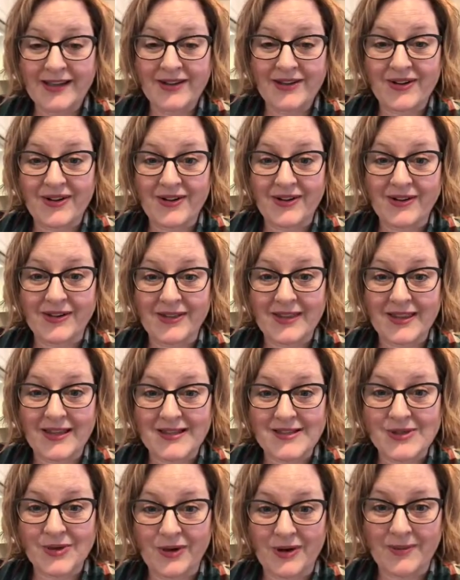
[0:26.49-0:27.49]
called the
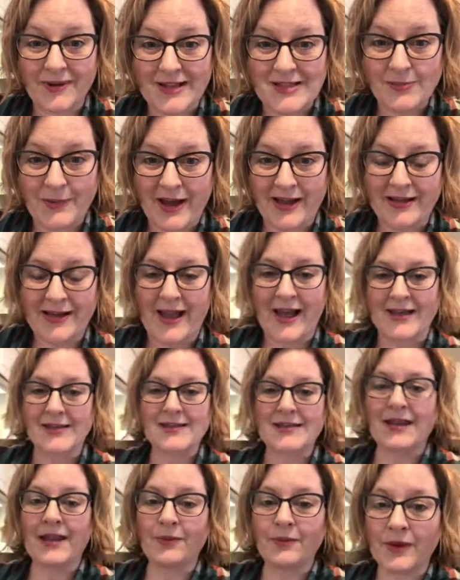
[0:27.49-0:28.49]
Story Bites
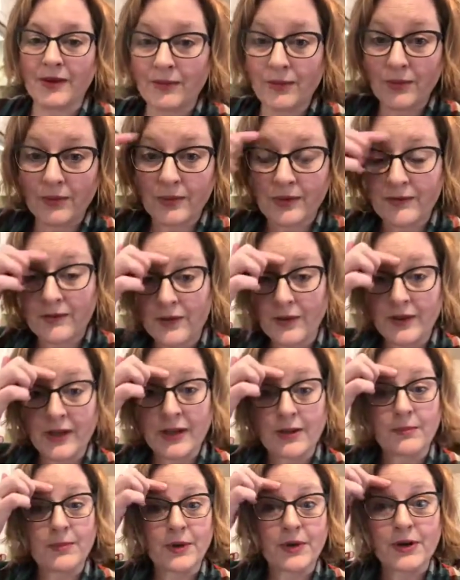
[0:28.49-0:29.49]
Podcast, and we were
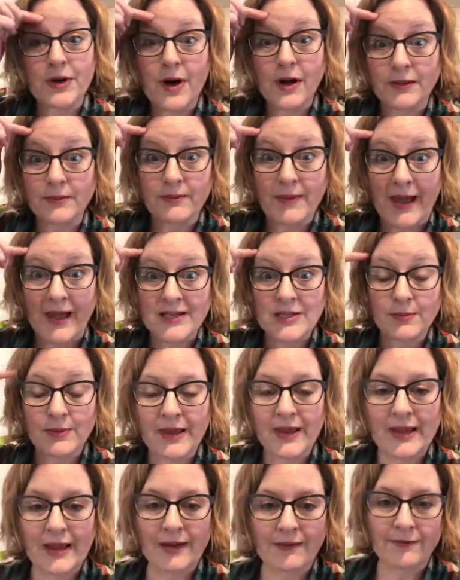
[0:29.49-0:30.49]
reviewing a book called
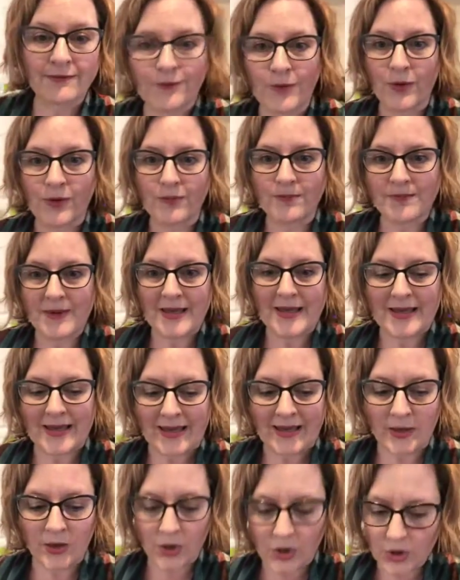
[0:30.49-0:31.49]
Matchmaking for
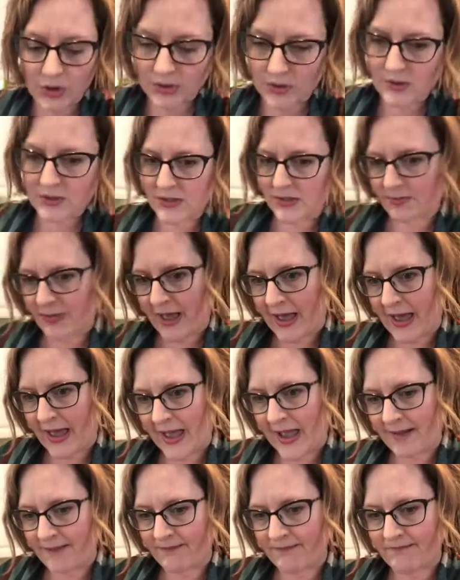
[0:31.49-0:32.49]
Beginners
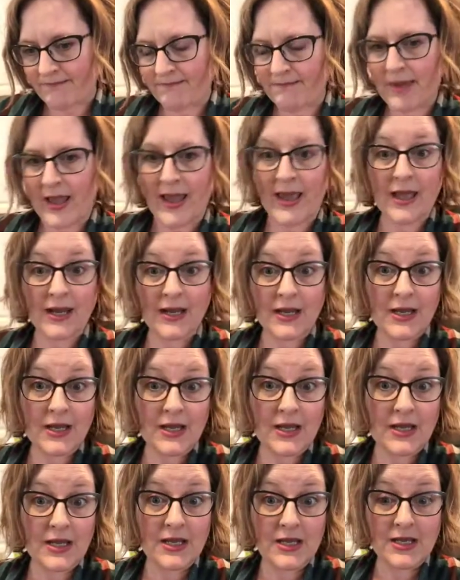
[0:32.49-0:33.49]
by
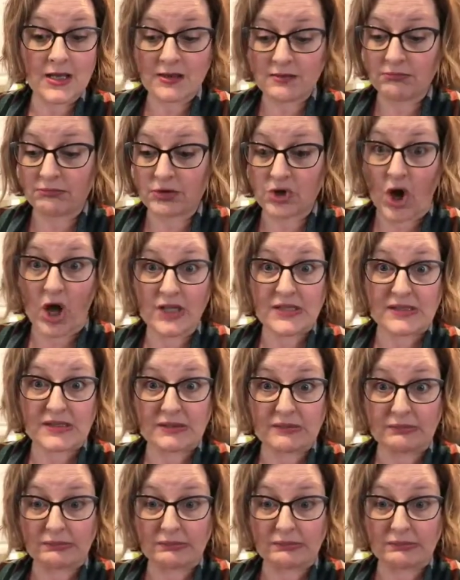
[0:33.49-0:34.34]
Maddie Dawson.